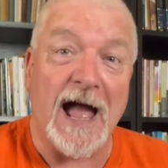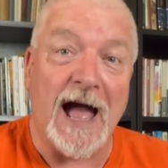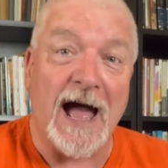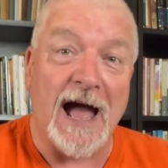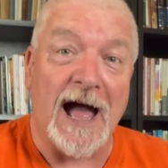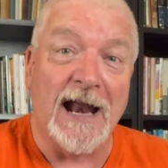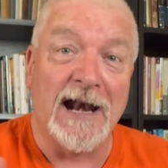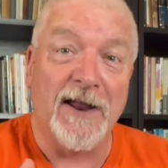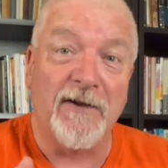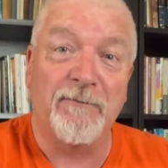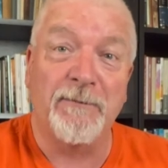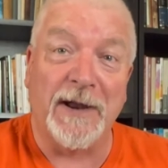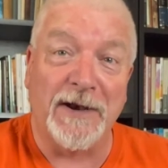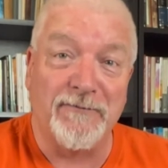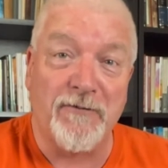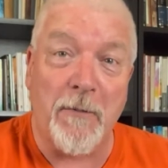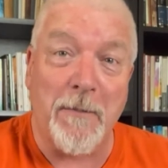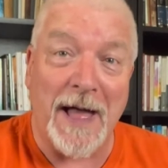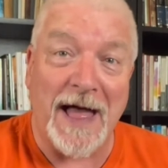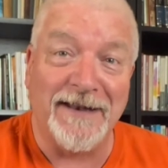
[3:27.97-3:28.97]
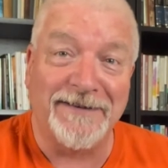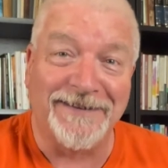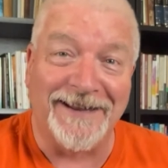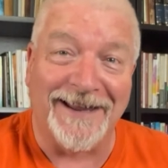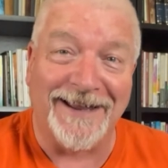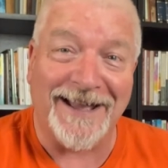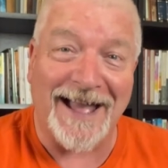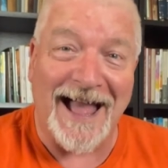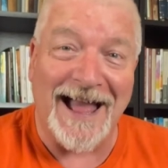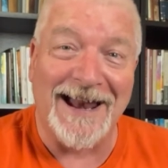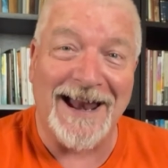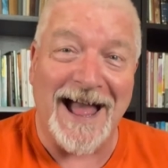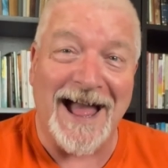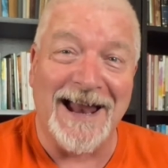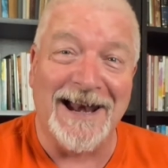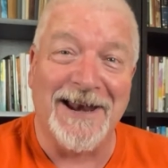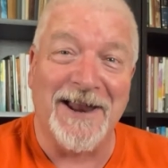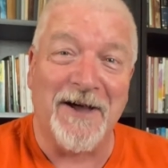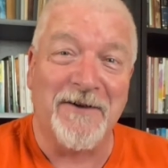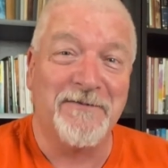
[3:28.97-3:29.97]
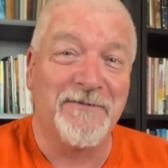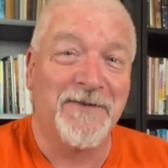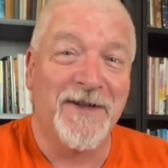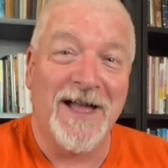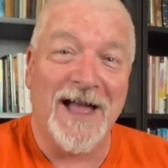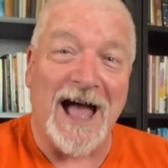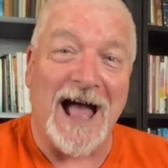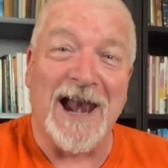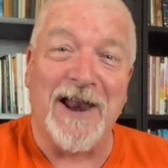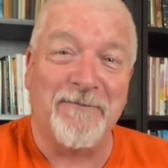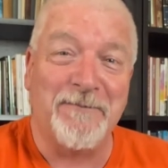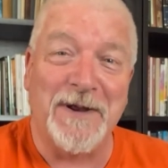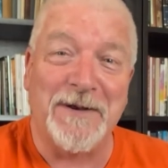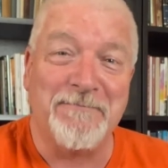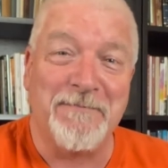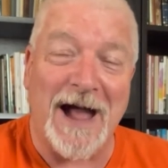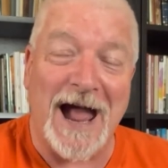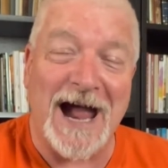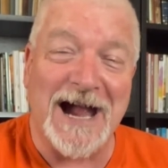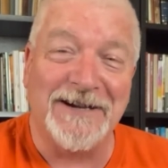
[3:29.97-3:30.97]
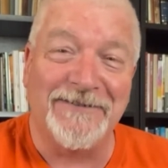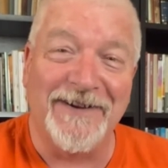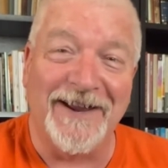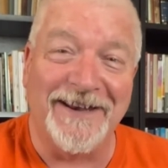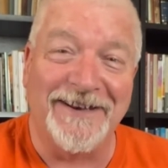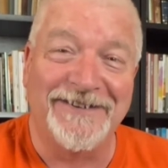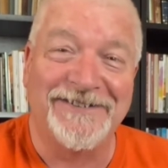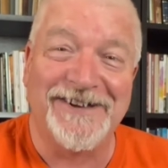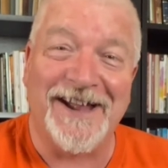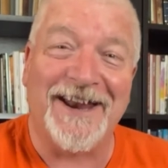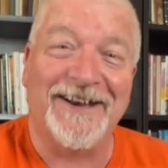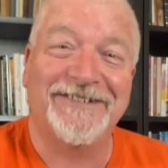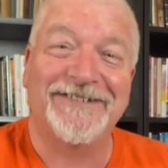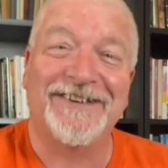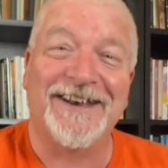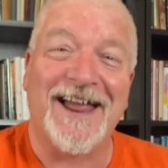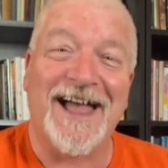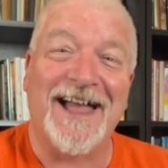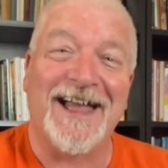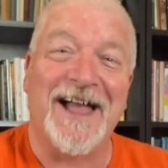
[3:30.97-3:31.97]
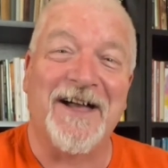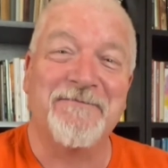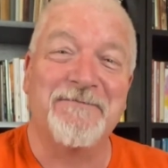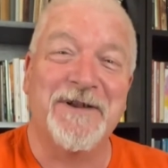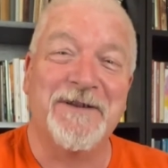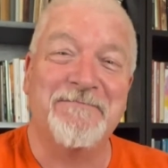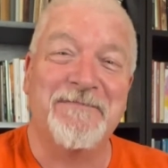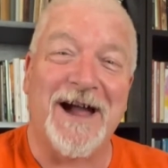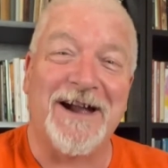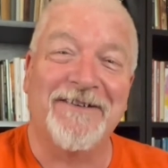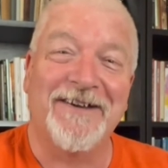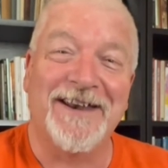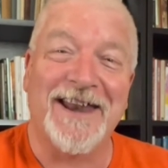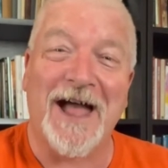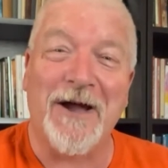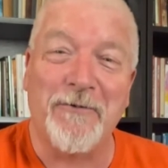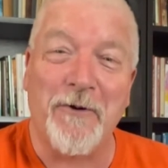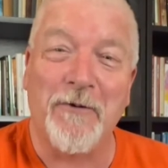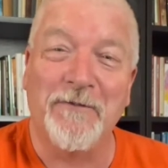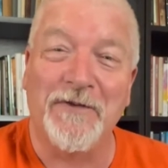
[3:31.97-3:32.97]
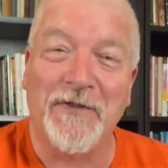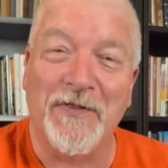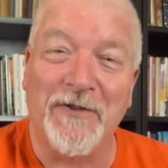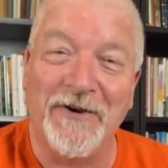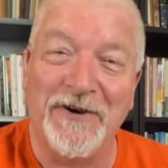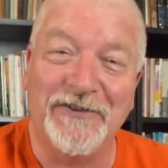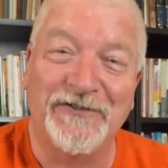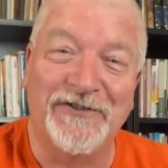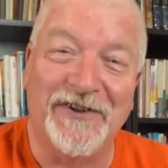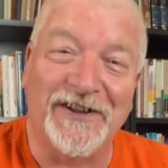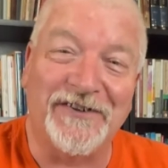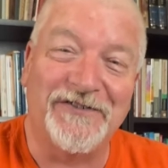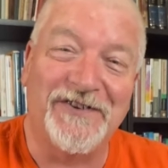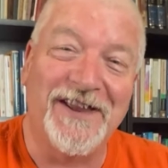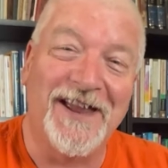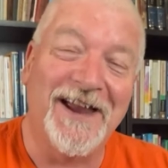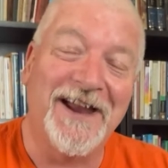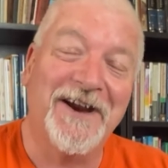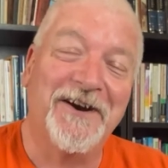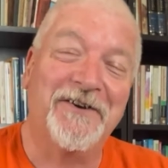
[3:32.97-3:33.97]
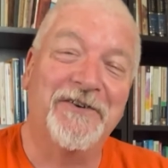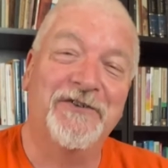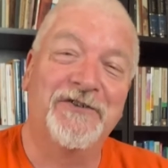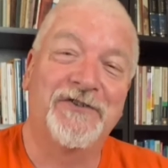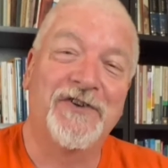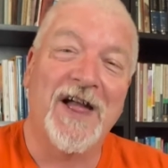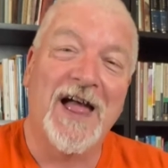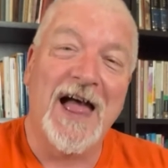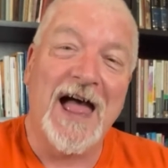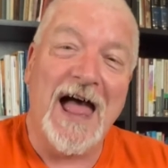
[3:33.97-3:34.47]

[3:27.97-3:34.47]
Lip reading: love being romantic. I love being married. Janice and I have been married now over 36 years.